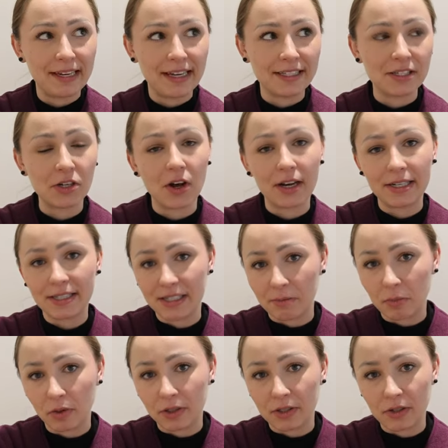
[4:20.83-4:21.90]
It's not as
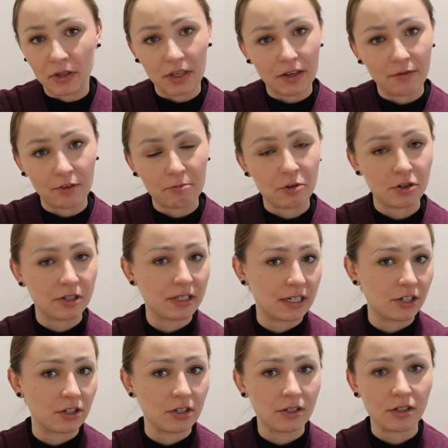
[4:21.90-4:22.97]
simple as looking from
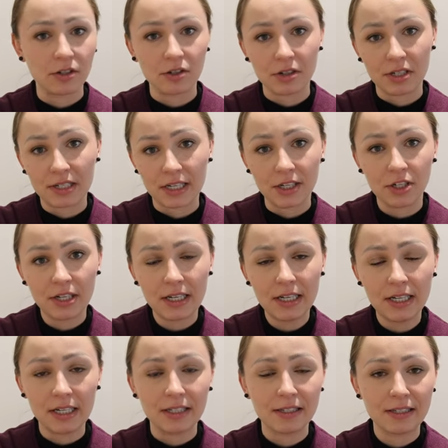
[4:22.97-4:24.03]
jurisdiction to
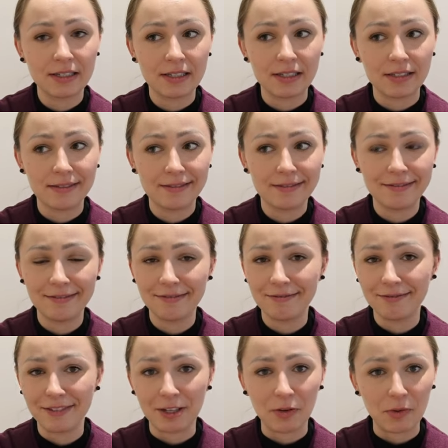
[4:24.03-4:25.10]
jurisdiction.
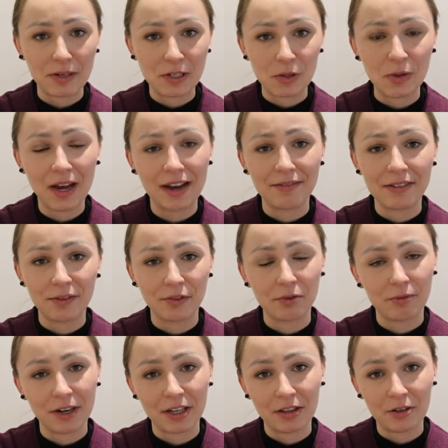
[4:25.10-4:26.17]
We do have
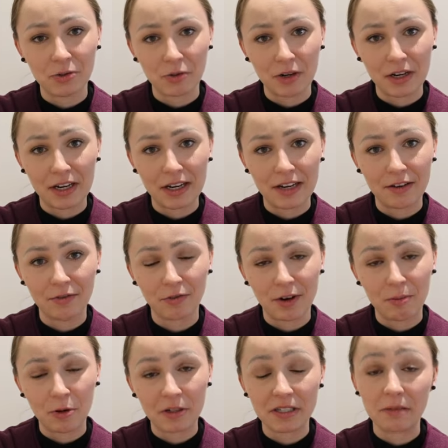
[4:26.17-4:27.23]
different regulatory
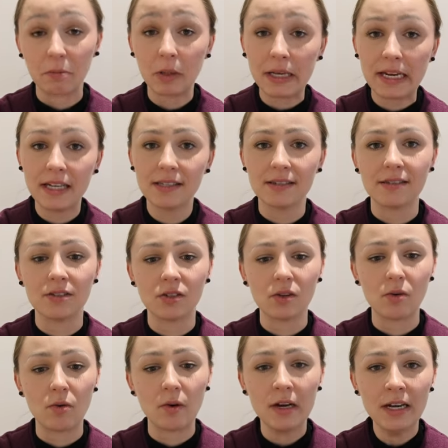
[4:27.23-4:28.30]
frameworks in place, and
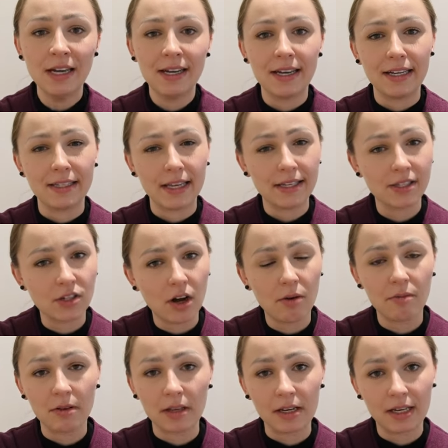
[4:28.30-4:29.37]
so it's
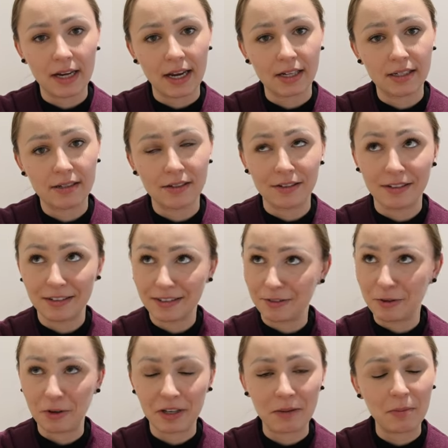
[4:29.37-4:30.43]
not really
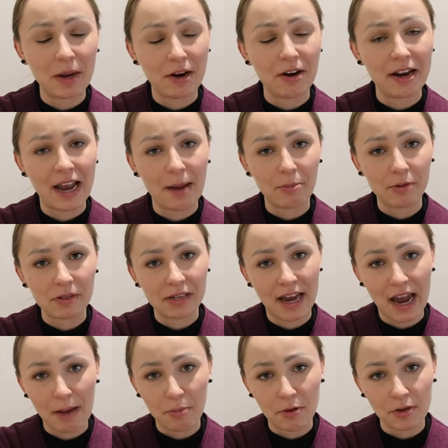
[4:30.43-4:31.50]
comparing apples to
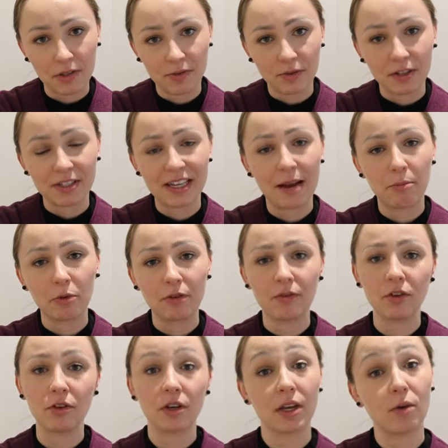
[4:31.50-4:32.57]
apples. For example,
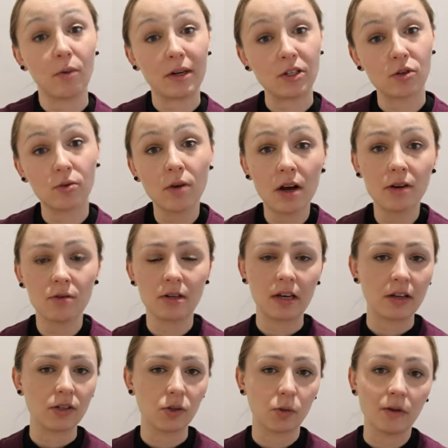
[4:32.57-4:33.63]
if you look at what Toronto
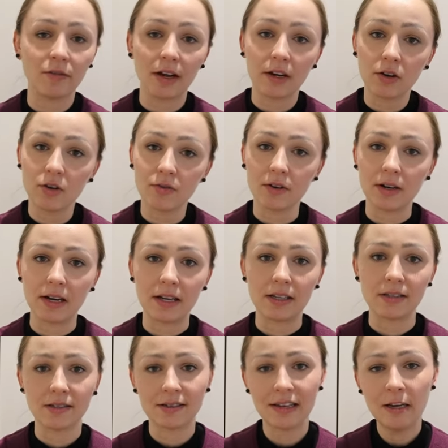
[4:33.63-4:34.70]
does or what Vancouver
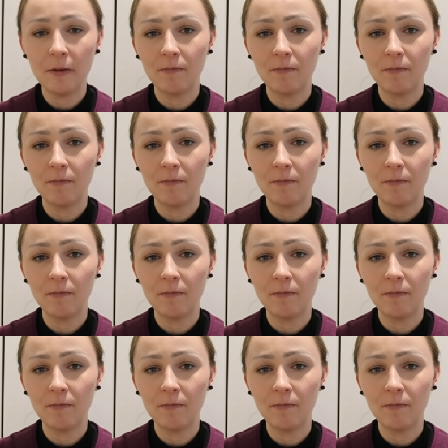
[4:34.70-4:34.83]
does